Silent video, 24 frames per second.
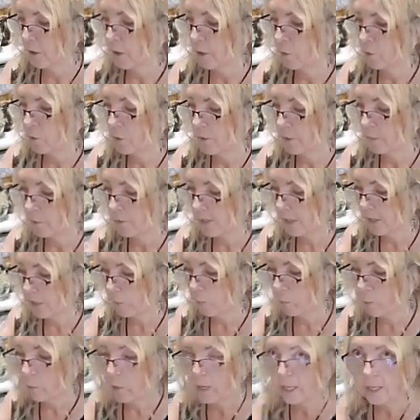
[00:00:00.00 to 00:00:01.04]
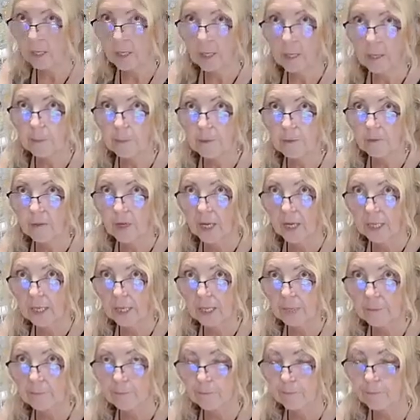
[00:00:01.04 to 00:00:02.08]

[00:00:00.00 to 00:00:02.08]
would be 1 cup of honey.